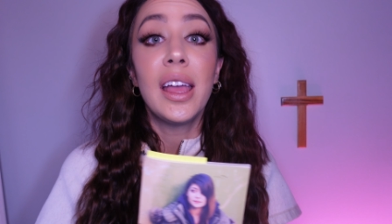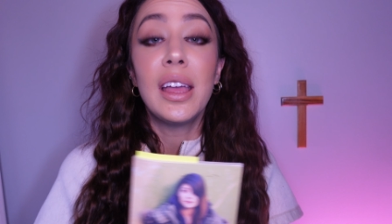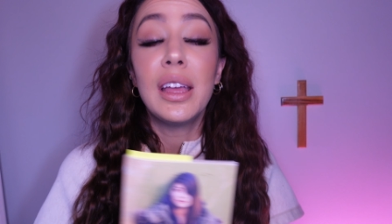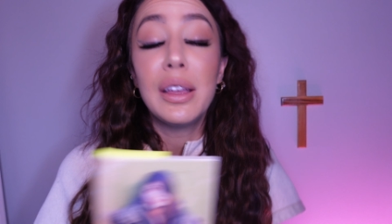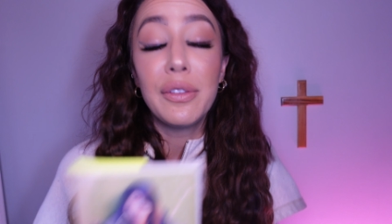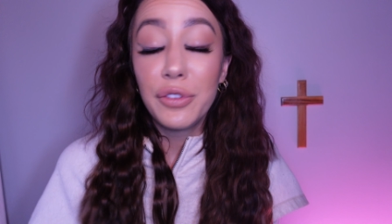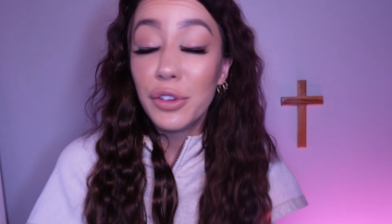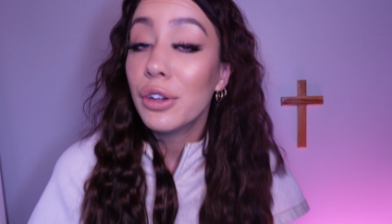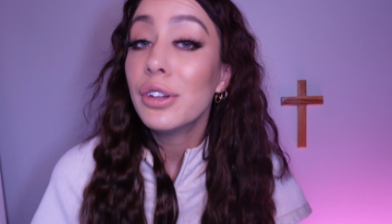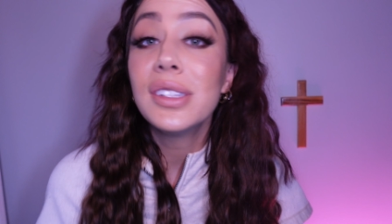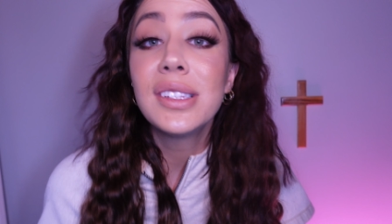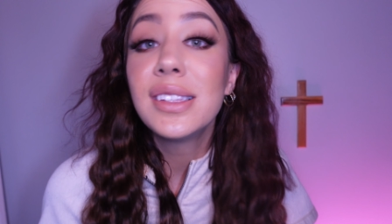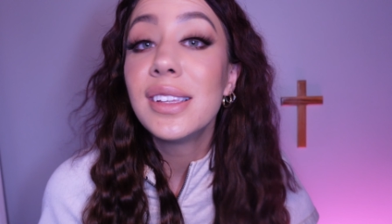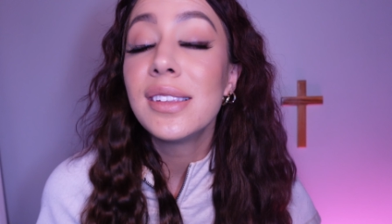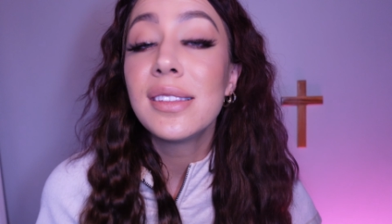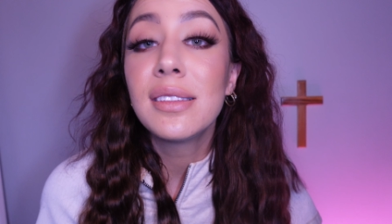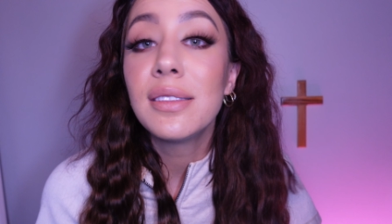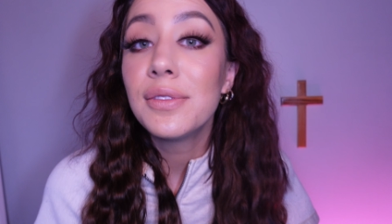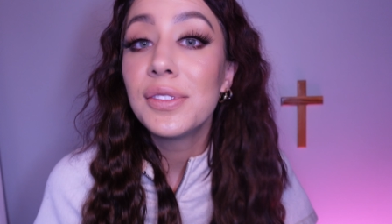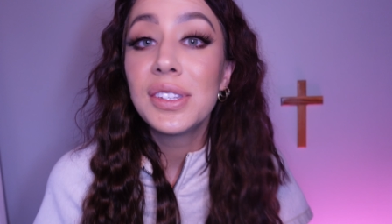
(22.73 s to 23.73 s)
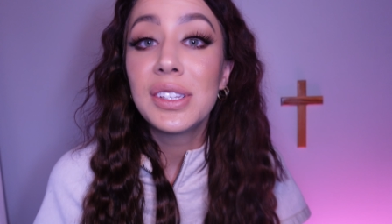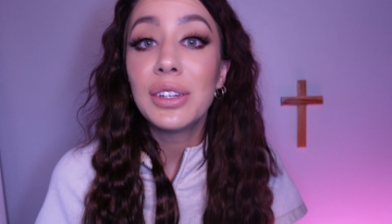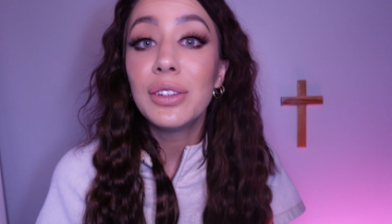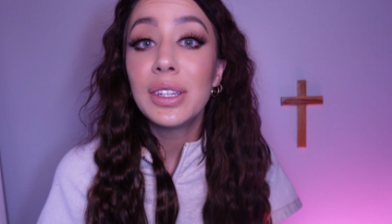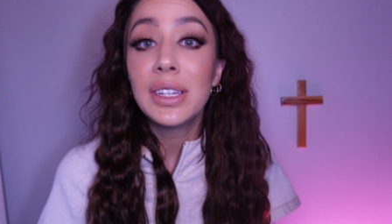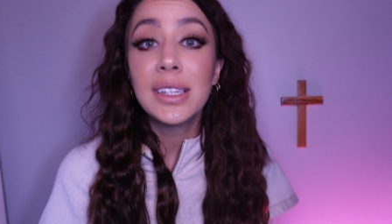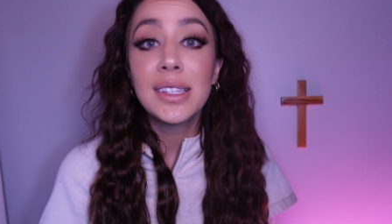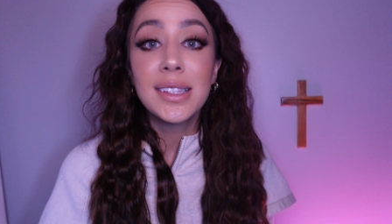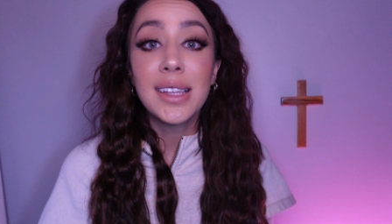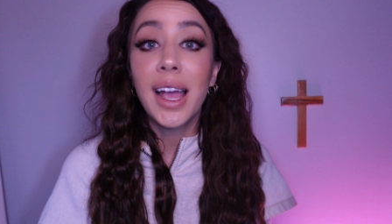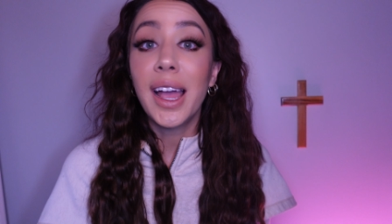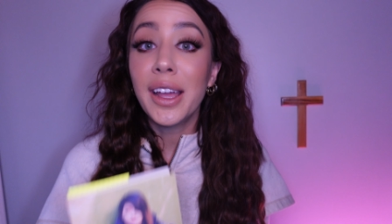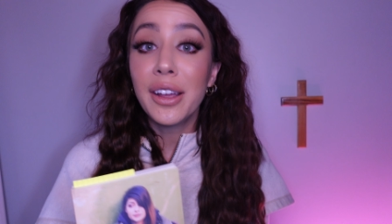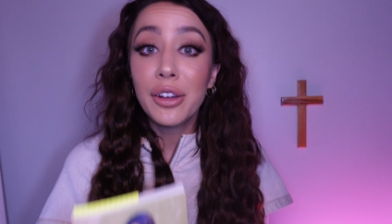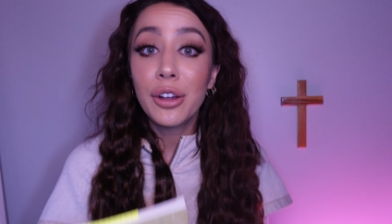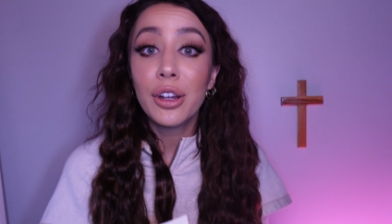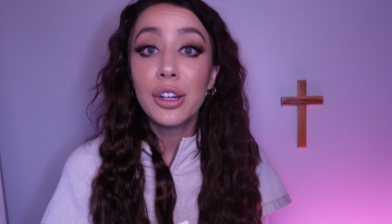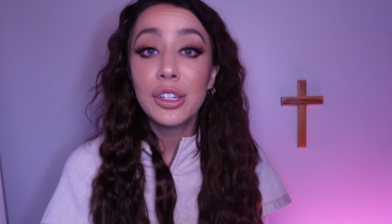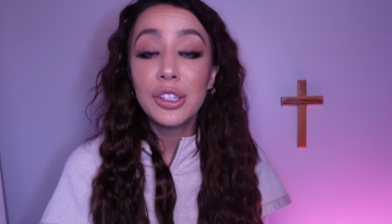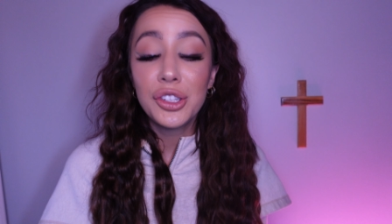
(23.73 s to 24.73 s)
if you're in a season of stillness, I
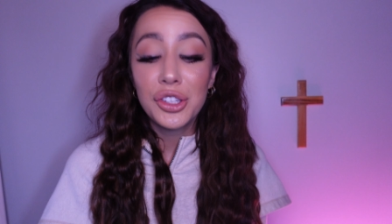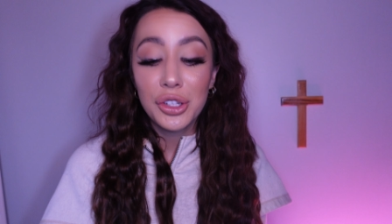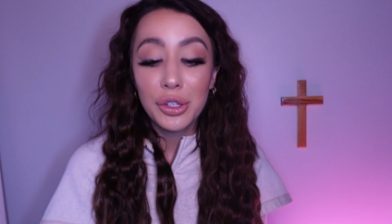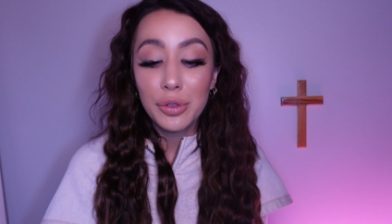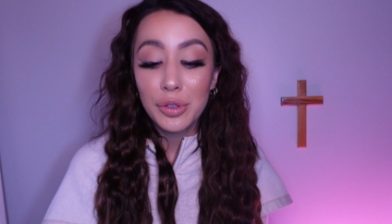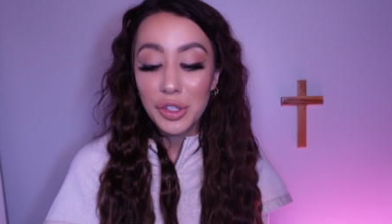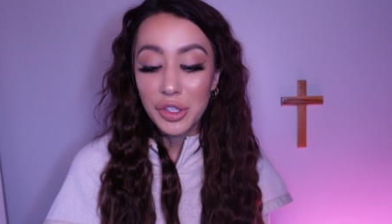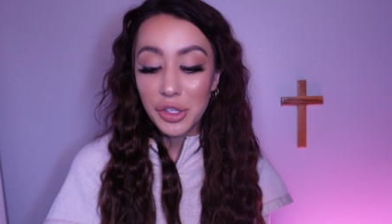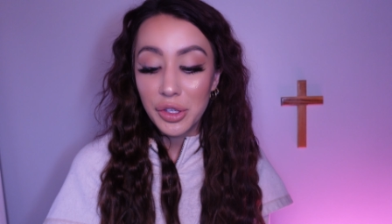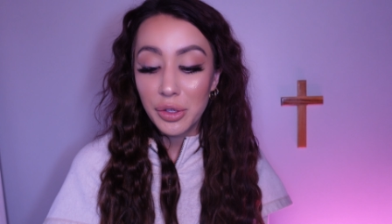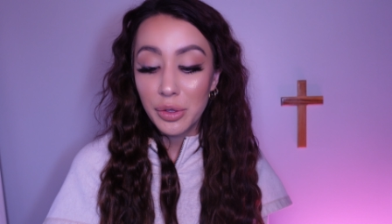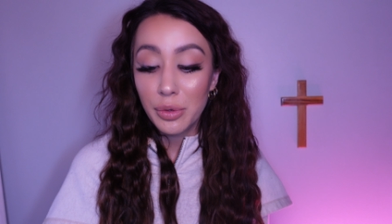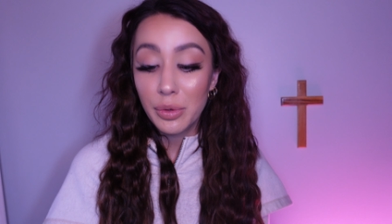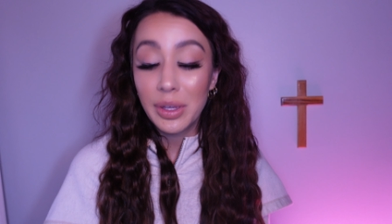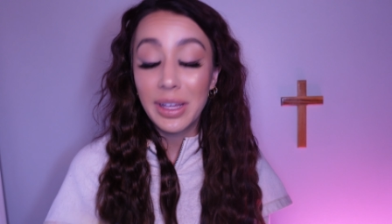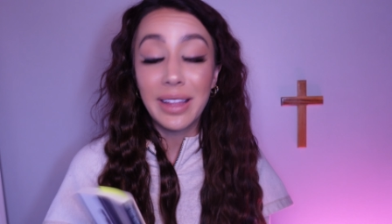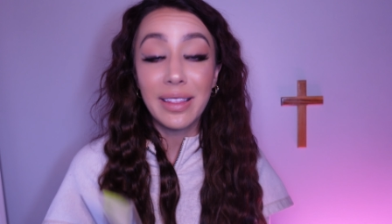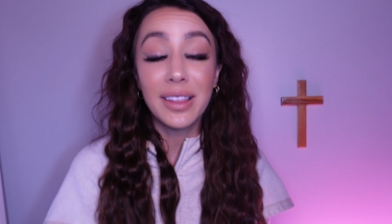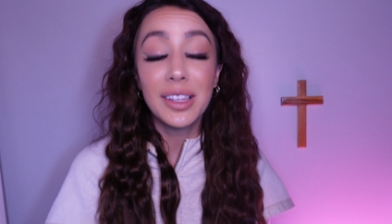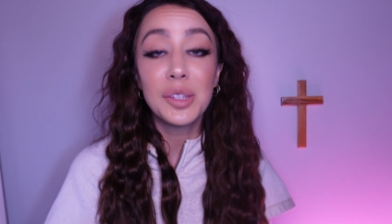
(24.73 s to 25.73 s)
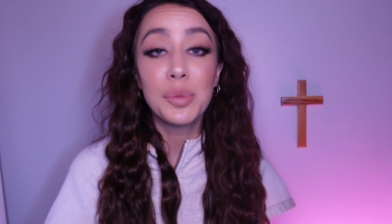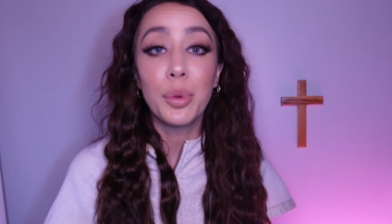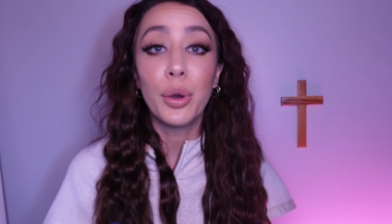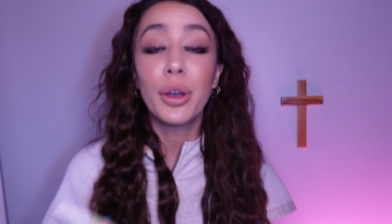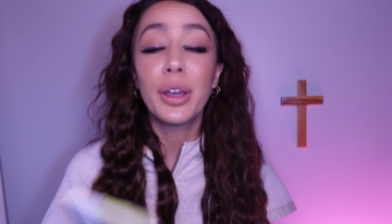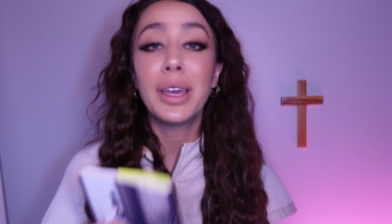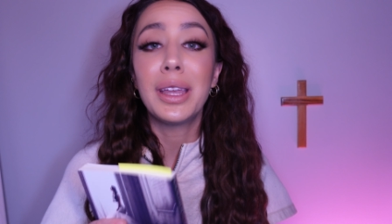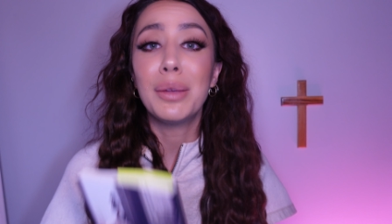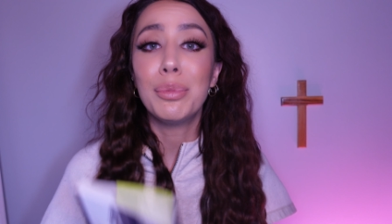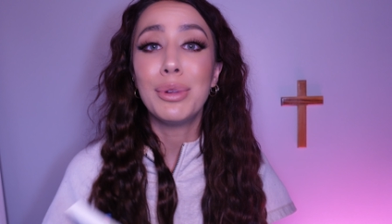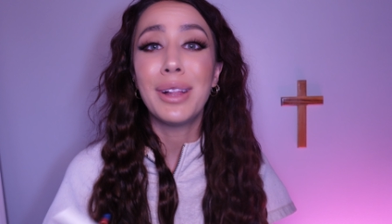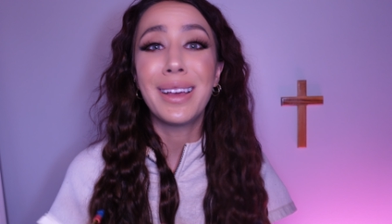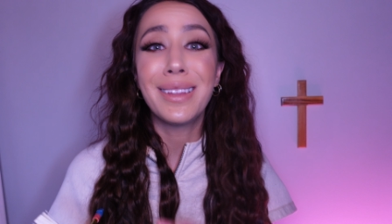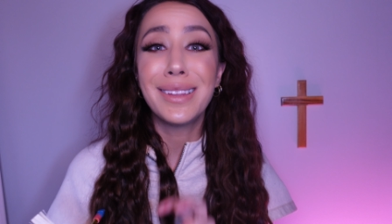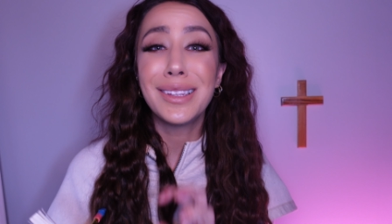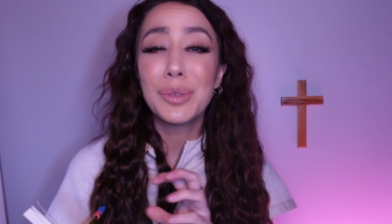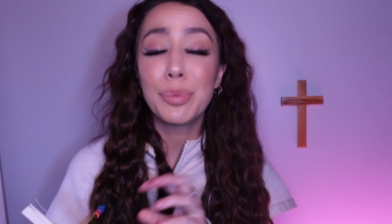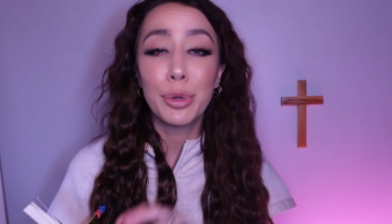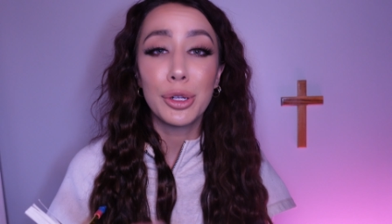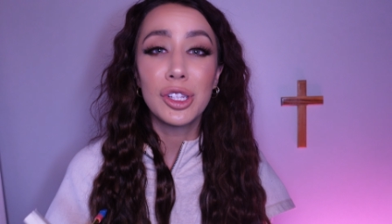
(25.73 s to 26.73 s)
encourage you to get this book and apply
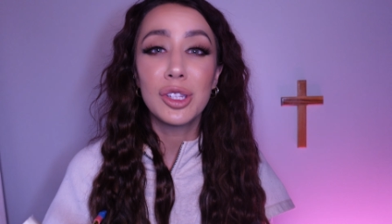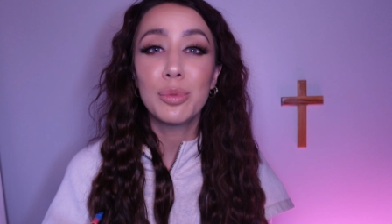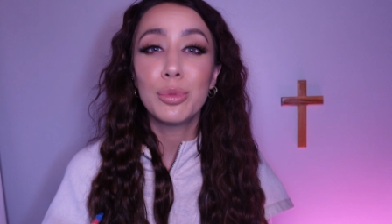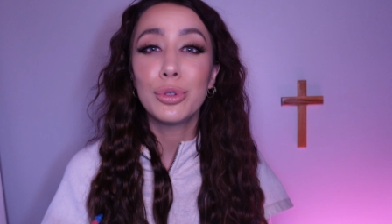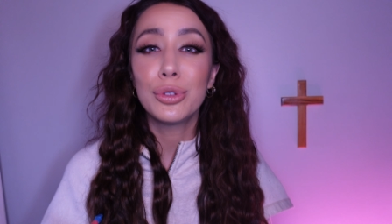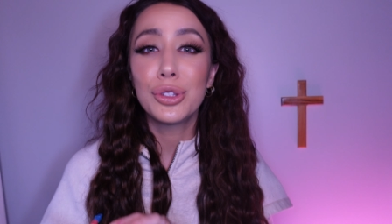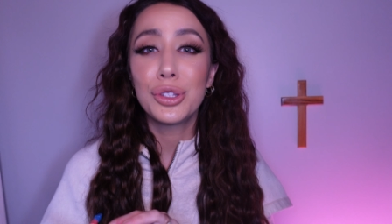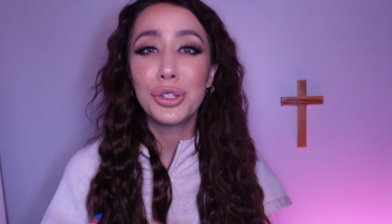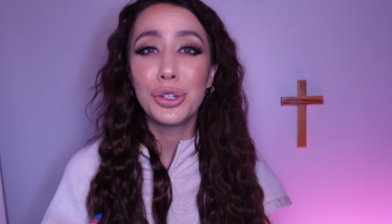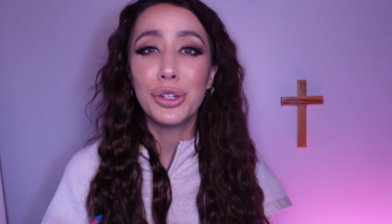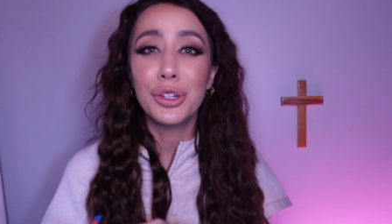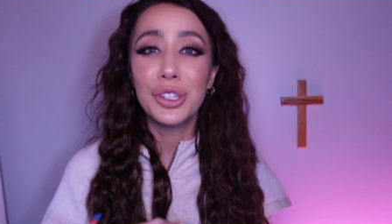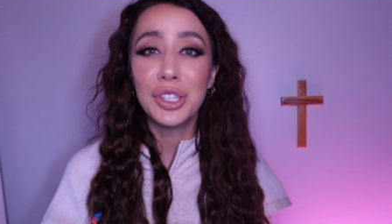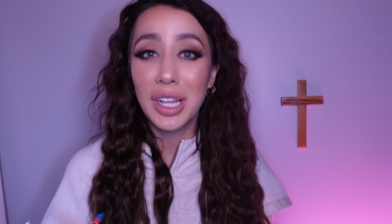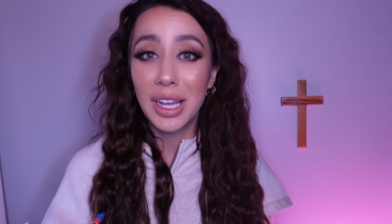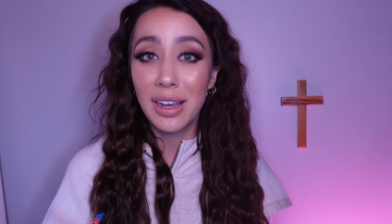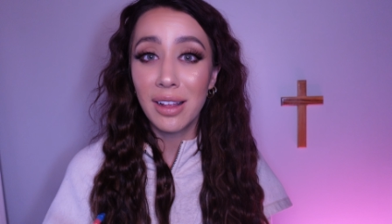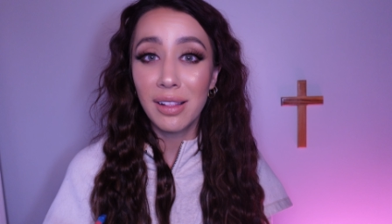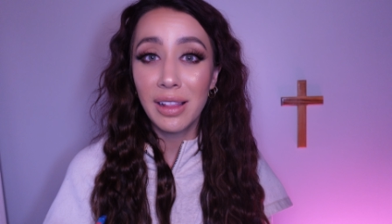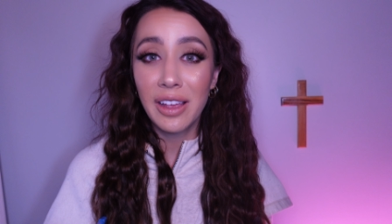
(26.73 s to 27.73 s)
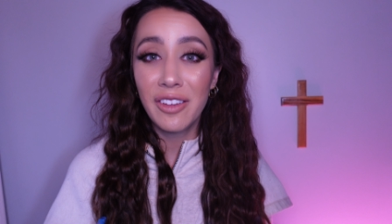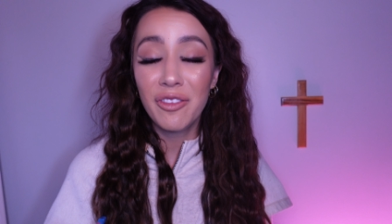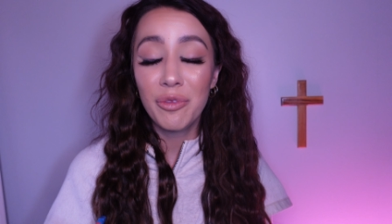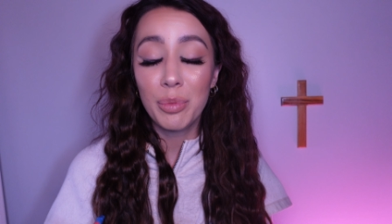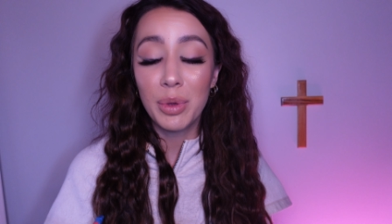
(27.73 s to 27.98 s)
these principles to your dating life